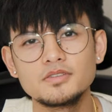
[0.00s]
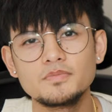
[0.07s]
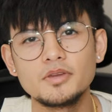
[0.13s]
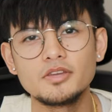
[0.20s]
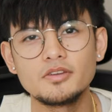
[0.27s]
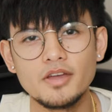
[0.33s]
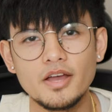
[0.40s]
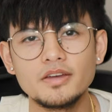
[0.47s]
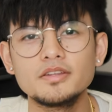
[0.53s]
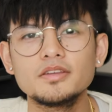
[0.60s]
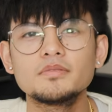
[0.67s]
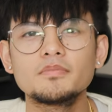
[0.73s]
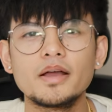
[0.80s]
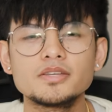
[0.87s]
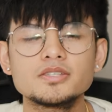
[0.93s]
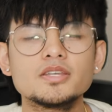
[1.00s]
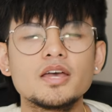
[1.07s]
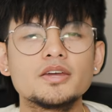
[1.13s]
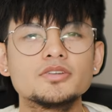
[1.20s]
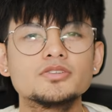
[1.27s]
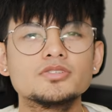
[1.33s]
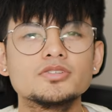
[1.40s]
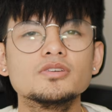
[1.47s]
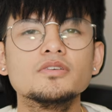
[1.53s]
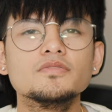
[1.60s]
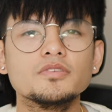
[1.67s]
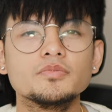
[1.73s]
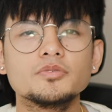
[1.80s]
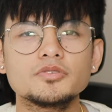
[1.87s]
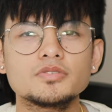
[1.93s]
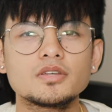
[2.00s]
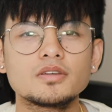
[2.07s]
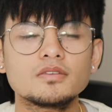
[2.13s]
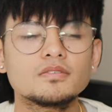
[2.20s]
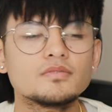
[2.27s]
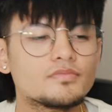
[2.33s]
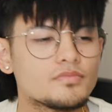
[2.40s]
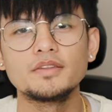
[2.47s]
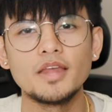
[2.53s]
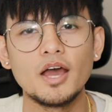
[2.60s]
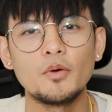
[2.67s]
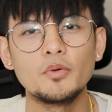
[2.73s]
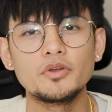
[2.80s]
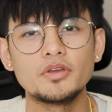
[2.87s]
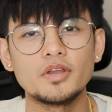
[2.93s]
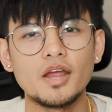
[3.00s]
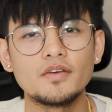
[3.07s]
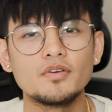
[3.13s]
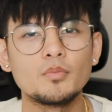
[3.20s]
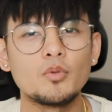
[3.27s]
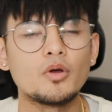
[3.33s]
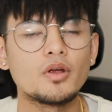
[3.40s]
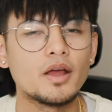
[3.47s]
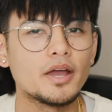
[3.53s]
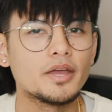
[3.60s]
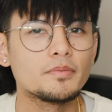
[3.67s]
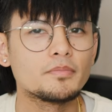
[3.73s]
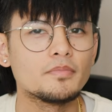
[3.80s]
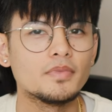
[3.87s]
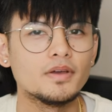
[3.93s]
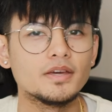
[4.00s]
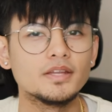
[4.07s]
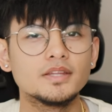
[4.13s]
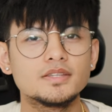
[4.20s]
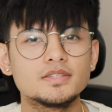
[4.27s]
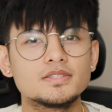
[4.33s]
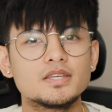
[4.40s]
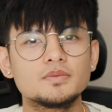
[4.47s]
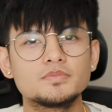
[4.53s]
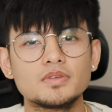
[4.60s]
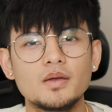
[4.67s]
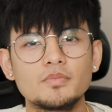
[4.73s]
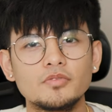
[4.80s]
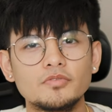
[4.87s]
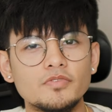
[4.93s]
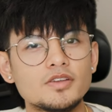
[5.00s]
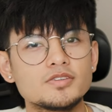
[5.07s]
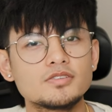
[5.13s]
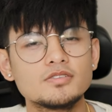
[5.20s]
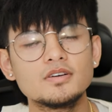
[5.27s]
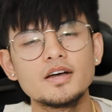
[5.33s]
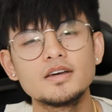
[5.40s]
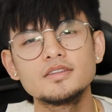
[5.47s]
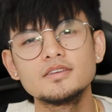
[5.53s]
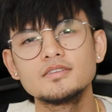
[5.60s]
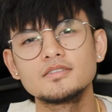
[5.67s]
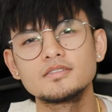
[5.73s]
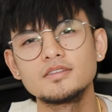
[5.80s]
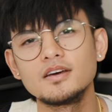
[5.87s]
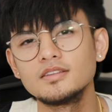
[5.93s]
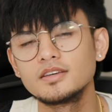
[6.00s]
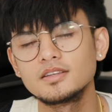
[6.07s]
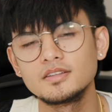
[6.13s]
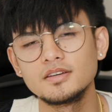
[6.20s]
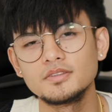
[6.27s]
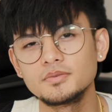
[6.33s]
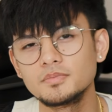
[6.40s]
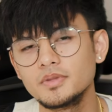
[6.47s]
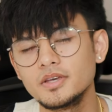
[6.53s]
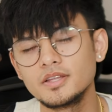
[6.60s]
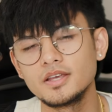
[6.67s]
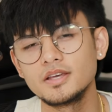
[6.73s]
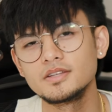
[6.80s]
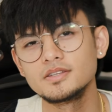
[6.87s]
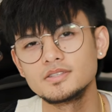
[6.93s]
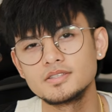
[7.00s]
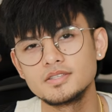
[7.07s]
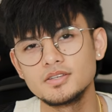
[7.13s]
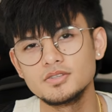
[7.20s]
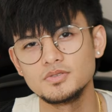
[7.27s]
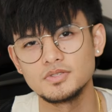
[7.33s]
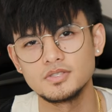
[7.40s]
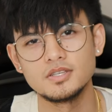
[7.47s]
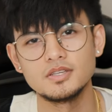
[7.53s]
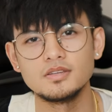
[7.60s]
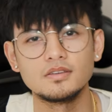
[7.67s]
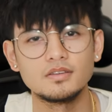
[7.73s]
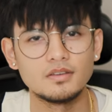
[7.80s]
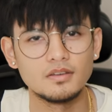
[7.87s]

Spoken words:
to make your edit match the energy of your music. That way you can have a more hype and at the same time professional edit, not like the other plain edits that you see